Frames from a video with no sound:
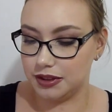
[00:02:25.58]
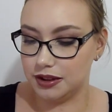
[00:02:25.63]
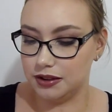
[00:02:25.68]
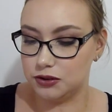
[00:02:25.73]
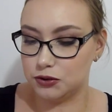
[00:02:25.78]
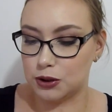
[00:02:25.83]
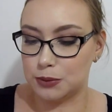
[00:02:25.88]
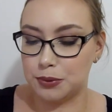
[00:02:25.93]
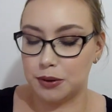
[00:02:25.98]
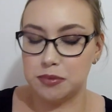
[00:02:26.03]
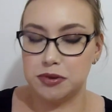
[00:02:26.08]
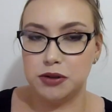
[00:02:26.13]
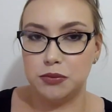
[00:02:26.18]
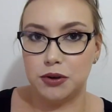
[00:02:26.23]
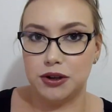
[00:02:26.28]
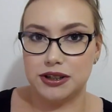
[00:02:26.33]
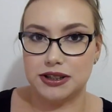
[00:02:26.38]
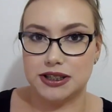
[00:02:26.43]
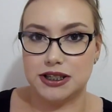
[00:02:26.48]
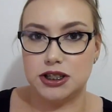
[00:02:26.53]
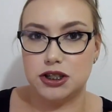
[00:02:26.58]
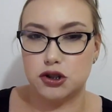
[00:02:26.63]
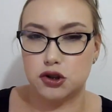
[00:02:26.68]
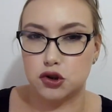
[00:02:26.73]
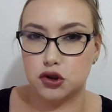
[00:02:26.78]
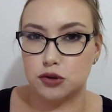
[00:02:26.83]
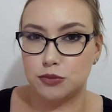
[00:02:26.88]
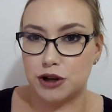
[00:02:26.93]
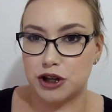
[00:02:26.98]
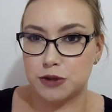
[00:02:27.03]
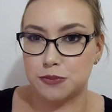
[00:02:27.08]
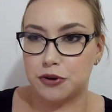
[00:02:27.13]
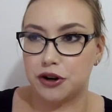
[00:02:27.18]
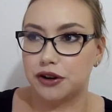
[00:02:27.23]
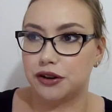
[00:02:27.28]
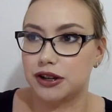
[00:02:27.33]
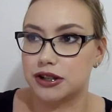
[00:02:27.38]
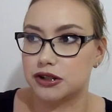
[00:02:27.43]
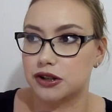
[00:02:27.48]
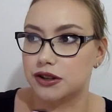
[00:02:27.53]
So I probably won't see too much
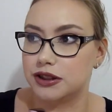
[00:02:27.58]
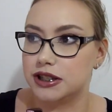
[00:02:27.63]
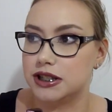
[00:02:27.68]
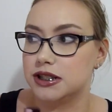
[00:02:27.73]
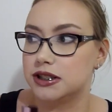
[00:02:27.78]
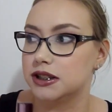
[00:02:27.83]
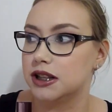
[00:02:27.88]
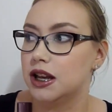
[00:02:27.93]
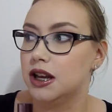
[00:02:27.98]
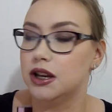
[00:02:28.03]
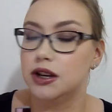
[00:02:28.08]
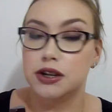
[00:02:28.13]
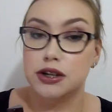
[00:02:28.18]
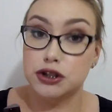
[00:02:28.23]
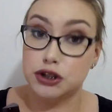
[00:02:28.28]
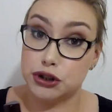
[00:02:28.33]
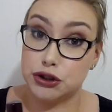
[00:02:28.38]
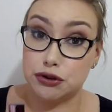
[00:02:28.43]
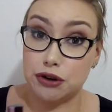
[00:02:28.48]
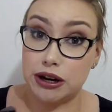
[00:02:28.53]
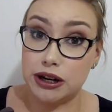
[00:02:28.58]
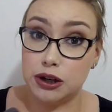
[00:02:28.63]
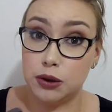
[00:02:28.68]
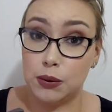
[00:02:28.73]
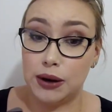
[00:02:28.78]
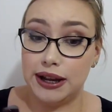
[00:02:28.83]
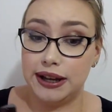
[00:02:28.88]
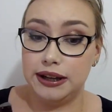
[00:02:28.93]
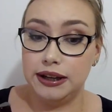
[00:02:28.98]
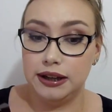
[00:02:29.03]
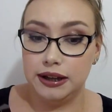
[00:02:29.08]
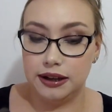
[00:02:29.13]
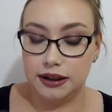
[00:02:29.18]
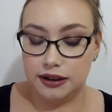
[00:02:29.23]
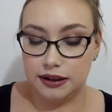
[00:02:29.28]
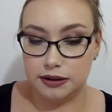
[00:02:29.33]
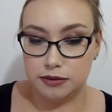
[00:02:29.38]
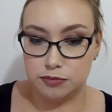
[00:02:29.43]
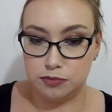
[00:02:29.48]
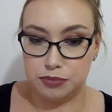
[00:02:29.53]
progress on this straight away,
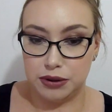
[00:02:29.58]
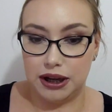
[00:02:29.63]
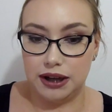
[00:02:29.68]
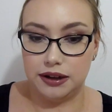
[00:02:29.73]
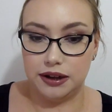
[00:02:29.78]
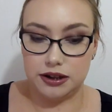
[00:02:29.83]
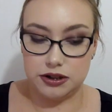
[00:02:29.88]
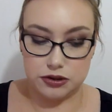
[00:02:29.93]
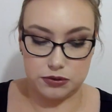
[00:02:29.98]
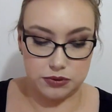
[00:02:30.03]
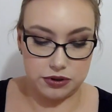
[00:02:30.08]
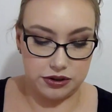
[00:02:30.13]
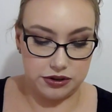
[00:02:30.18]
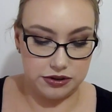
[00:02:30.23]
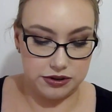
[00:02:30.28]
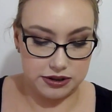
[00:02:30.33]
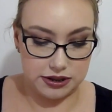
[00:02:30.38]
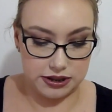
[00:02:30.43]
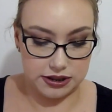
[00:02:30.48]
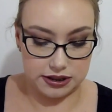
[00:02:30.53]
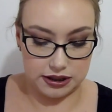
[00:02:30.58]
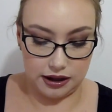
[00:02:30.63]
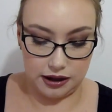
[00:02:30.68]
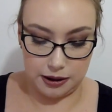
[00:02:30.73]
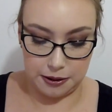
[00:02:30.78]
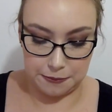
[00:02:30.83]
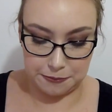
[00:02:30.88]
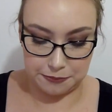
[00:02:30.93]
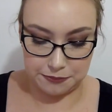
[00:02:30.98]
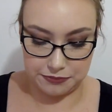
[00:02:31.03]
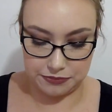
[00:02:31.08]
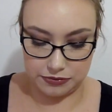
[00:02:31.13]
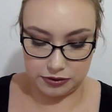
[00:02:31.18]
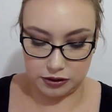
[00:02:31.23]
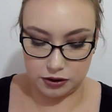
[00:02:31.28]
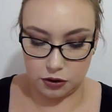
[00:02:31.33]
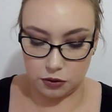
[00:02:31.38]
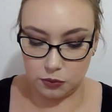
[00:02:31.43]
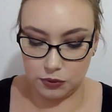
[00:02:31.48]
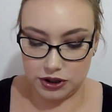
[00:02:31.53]
but I do want to use this up,
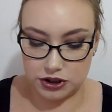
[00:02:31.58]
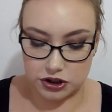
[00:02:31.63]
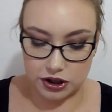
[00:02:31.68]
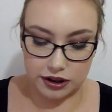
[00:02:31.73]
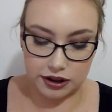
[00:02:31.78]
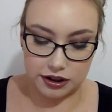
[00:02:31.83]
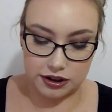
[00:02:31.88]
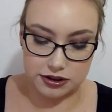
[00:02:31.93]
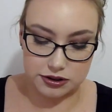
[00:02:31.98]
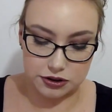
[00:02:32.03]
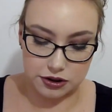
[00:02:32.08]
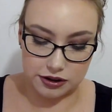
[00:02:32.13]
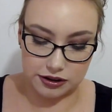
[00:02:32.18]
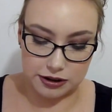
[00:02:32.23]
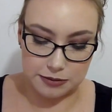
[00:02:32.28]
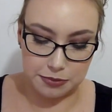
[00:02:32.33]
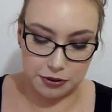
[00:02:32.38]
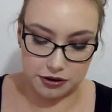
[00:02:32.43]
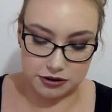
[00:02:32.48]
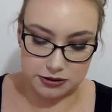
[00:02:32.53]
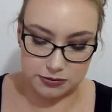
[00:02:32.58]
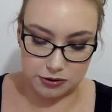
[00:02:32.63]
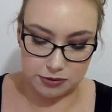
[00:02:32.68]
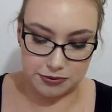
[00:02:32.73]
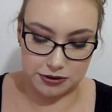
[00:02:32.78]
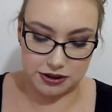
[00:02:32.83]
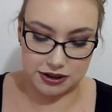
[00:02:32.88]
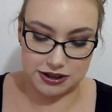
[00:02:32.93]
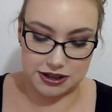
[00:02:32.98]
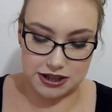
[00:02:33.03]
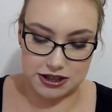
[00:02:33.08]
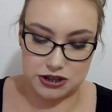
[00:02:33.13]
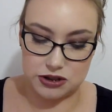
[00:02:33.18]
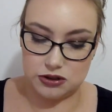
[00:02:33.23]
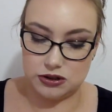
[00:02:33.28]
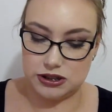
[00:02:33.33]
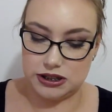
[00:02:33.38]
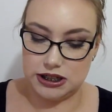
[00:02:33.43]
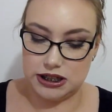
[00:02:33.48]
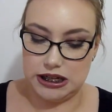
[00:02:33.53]
which I think is totally possible because there's
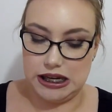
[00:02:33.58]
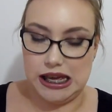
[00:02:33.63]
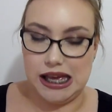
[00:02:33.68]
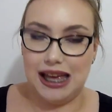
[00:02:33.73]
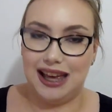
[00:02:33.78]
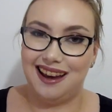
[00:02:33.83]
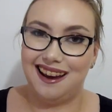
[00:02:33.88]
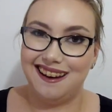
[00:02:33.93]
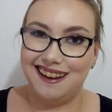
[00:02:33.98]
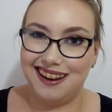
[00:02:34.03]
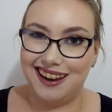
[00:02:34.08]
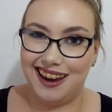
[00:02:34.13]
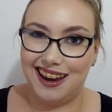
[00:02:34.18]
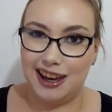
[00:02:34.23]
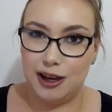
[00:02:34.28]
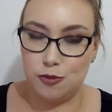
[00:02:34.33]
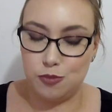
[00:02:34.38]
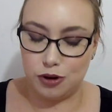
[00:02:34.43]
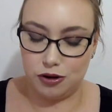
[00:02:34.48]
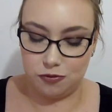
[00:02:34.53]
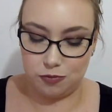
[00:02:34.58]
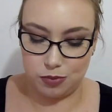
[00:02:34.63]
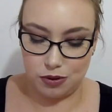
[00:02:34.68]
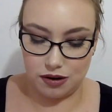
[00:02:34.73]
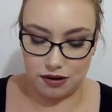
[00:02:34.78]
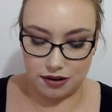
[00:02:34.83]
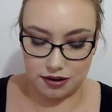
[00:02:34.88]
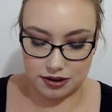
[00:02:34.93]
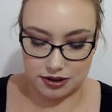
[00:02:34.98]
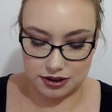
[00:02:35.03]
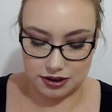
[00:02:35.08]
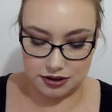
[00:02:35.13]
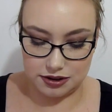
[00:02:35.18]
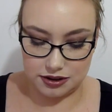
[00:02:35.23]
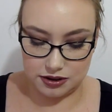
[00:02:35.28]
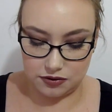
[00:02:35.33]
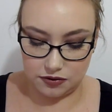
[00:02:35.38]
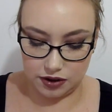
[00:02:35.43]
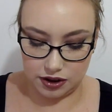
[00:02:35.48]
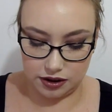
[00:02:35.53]
not a heap of product in
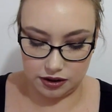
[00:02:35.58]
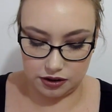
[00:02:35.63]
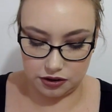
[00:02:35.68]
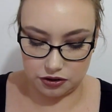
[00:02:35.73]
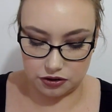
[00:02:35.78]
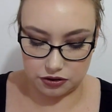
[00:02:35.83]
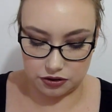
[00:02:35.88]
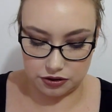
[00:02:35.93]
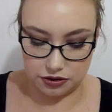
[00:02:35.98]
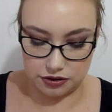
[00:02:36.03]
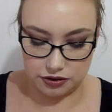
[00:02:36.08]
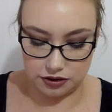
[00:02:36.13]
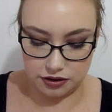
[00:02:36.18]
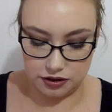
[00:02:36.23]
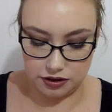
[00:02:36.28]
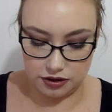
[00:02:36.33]
this foundation,